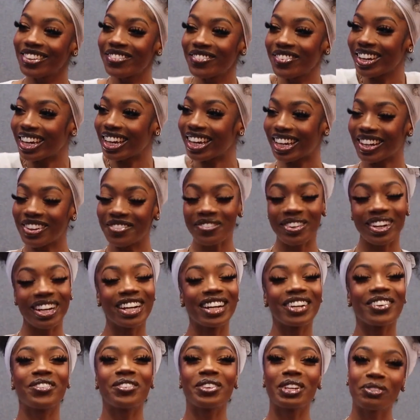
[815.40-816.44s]
even.
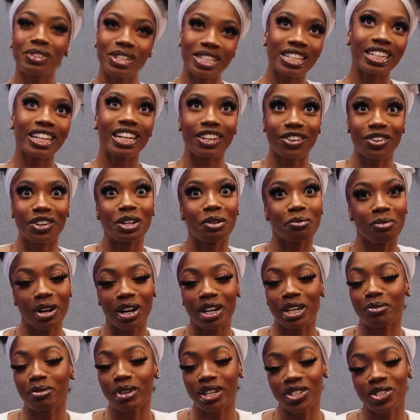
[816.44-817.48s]
But we was lit on the
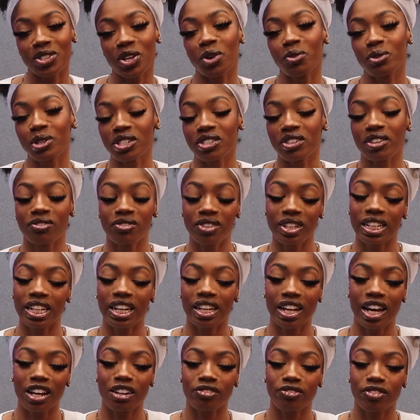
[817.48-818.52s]
party bus, though. It was really
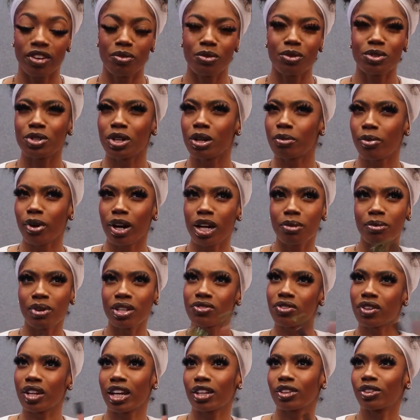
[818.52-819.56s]
a lot of fun. We was on the party
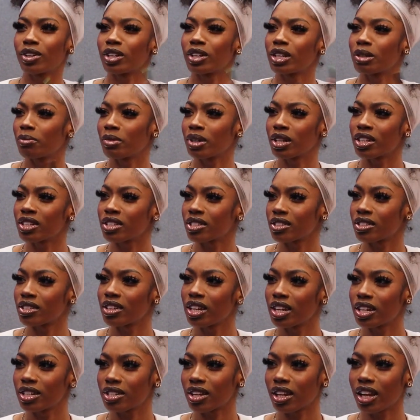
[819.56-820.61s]
bus for, like, 30 minutes
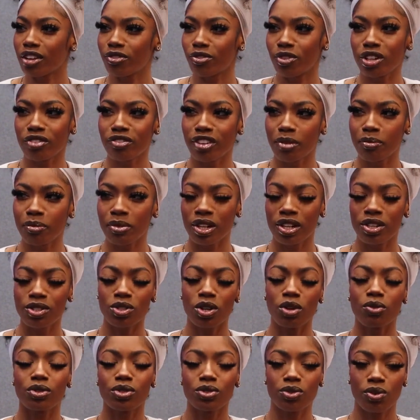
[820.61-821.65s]
to, like, 45 minutes,
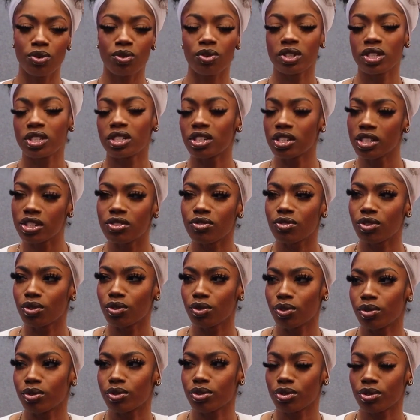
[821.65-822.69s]
so it was cool. And she's real
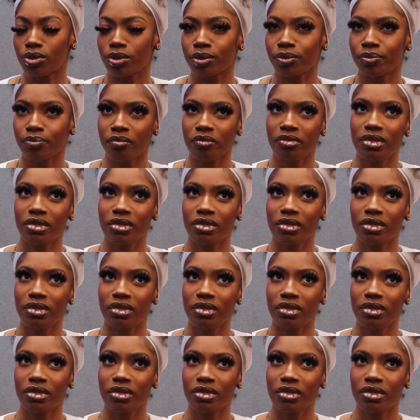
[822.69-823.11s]
cool, too.